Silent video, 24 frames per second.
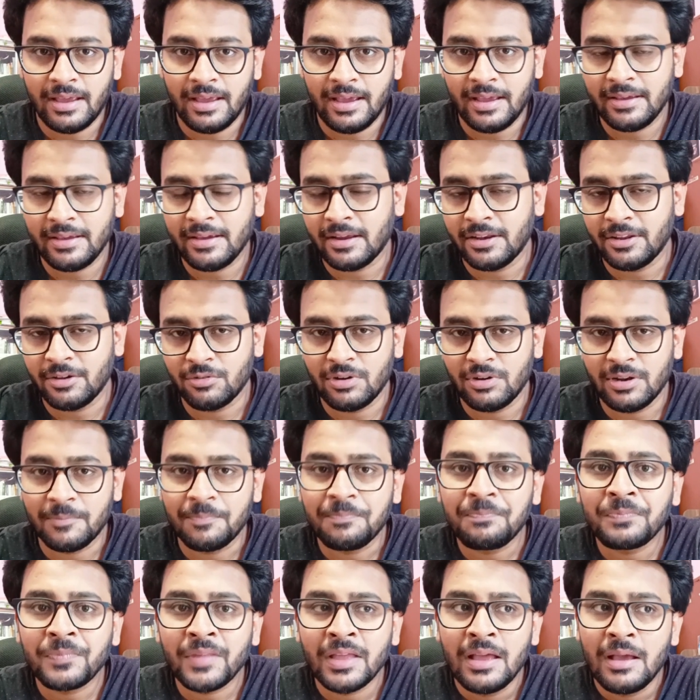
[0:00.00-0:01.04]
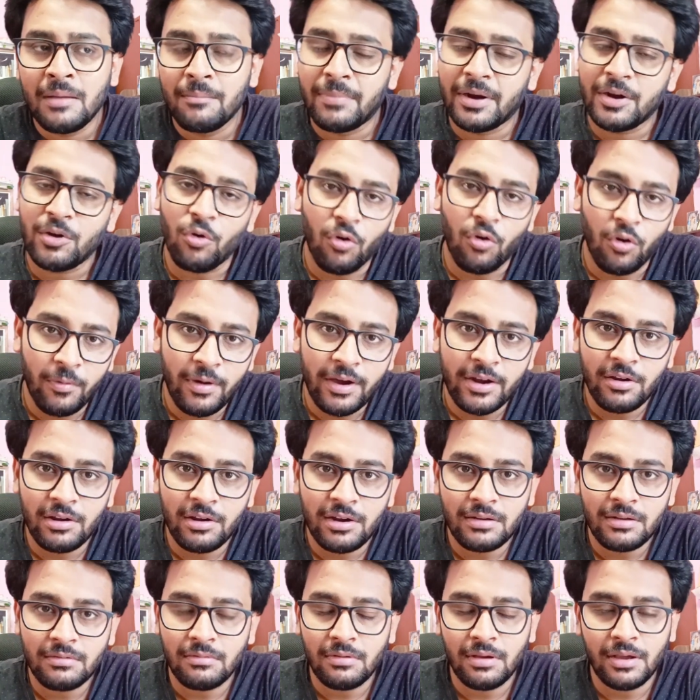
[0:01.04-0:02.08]
AI curriculum but
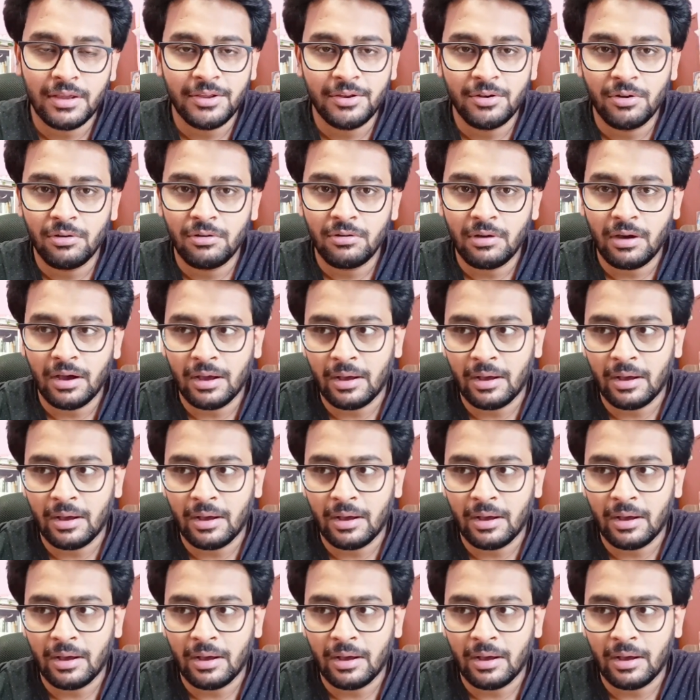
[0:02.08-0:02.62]
overall, uh, you know,